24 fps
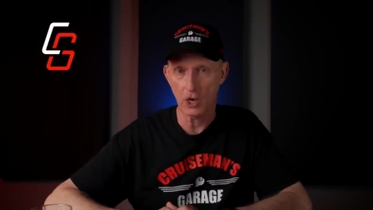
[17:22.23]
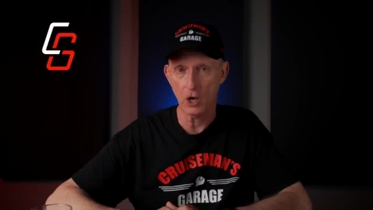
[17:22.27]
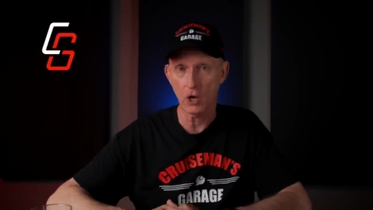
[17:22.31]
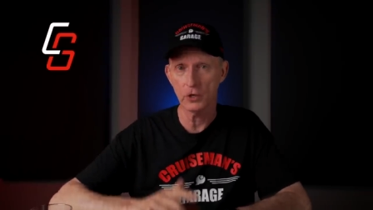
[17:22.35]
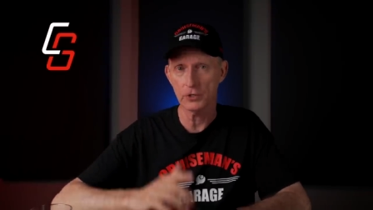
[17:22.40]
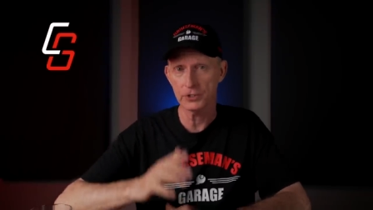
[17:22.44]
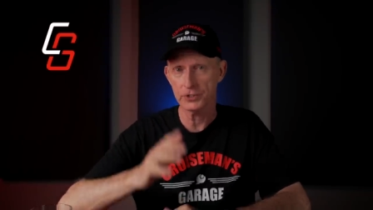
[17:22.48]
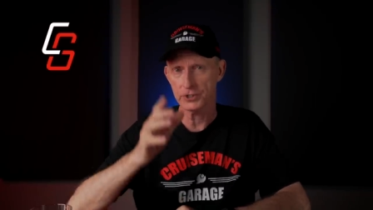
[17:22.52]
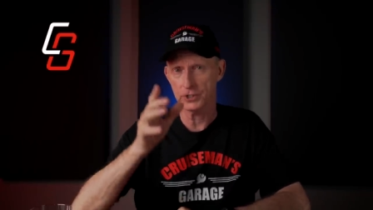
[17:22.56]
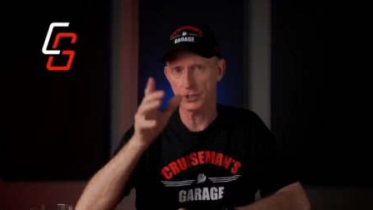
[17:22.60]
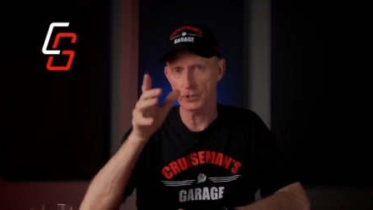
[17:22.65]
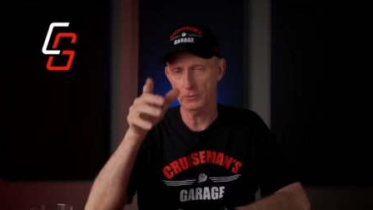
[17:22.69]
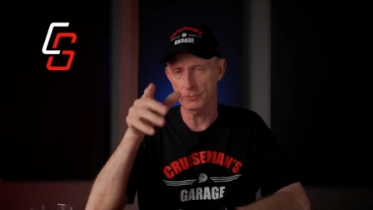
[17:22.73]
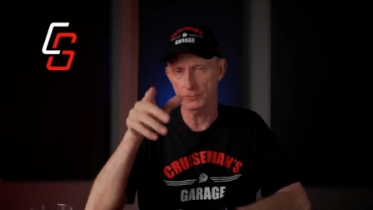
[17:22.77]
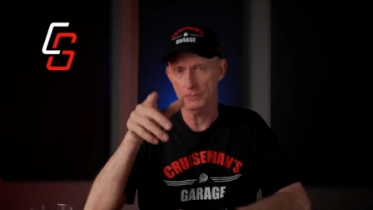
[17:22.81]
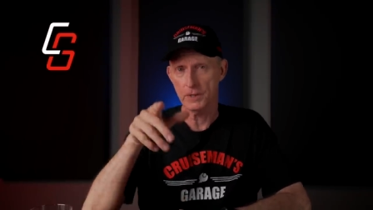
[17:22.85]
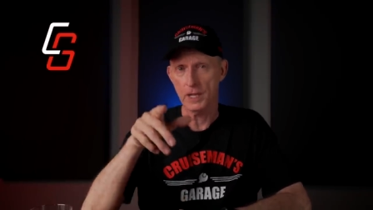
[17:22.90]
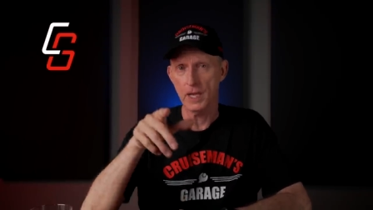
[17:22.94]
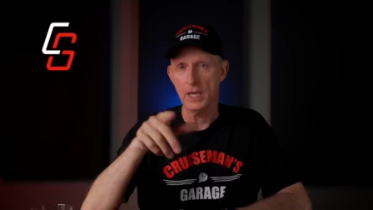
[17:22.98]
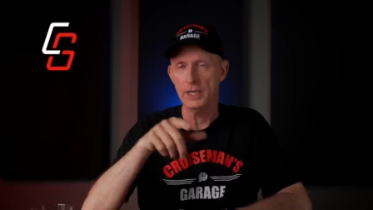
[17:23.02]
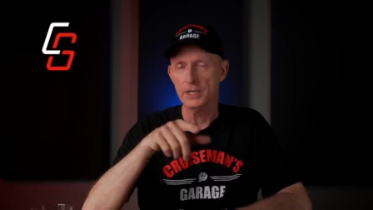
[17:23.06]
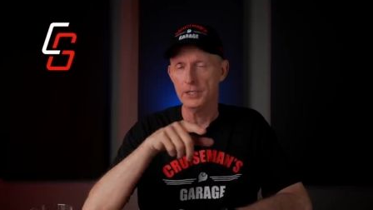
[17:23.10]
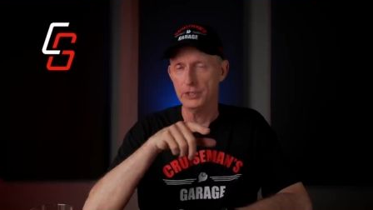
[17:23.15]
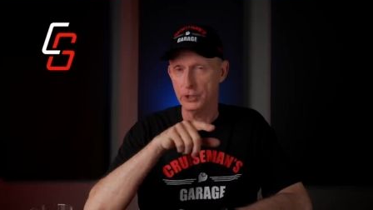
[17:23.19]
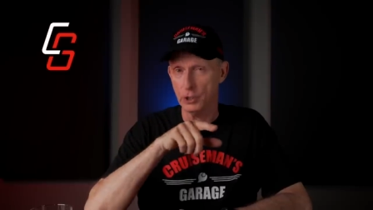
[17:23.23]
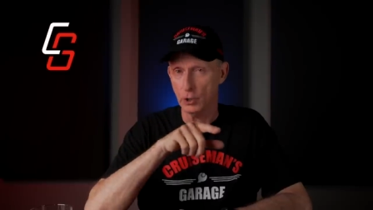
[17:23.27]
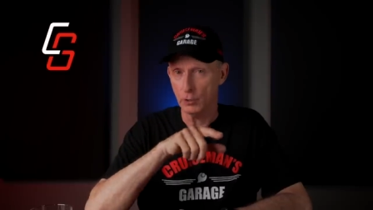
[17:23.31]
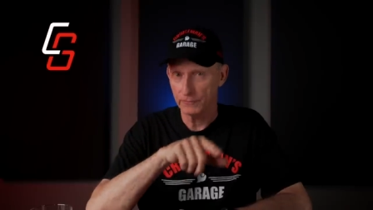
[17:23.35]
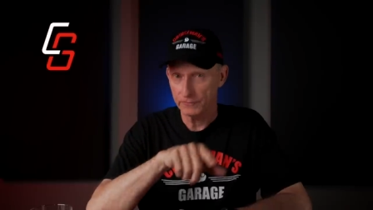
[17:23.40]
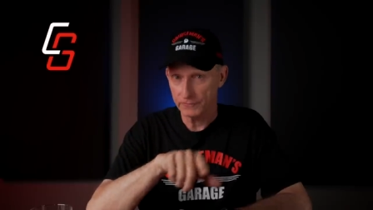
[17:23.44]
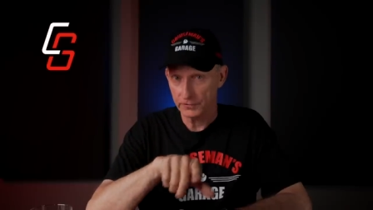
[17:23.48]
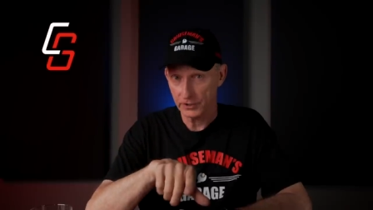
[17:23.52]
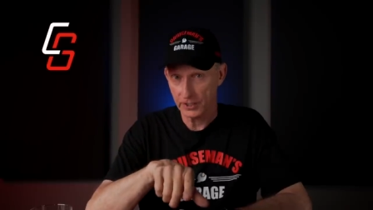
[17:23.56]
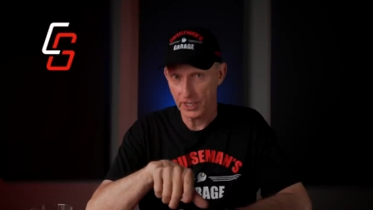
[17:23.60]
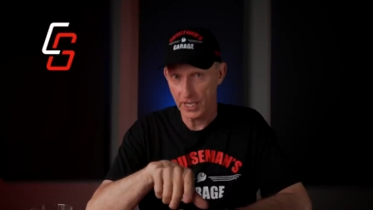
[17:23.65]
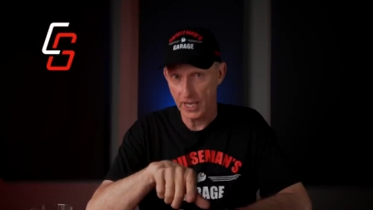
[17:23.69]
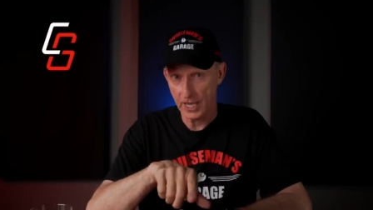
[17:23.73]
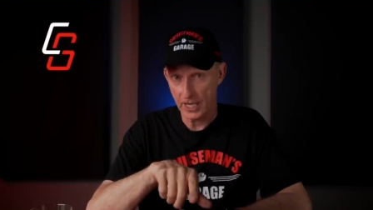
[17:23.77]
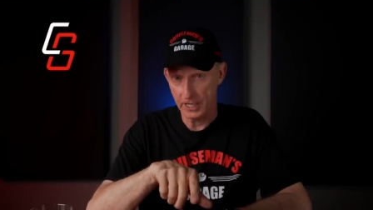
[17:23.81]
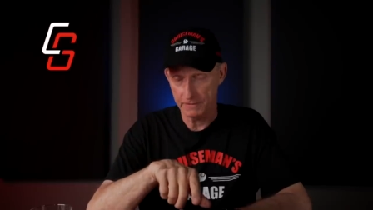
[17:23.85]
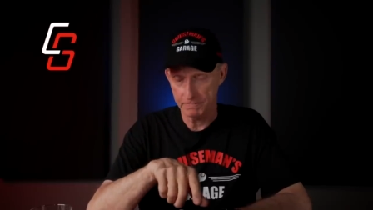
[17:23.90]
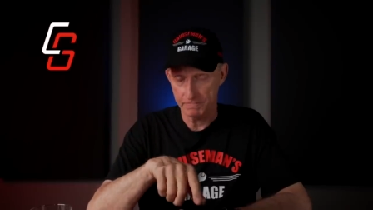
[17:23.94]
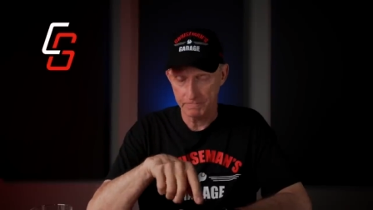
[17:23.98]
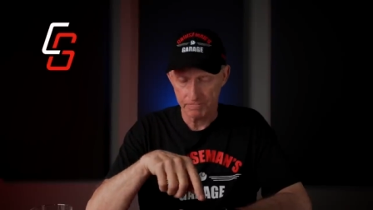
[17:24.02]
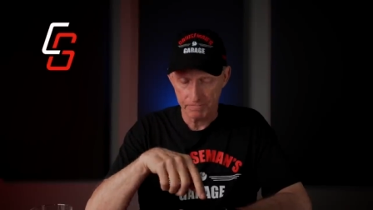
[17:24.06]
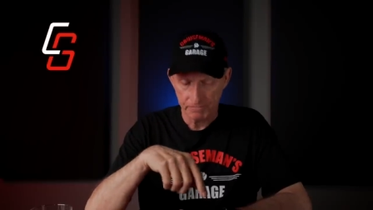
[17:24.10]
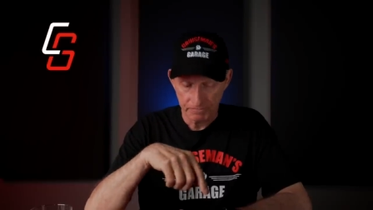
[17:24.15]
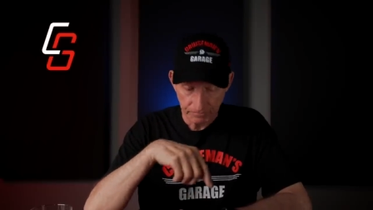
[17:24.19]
Also, don't forget,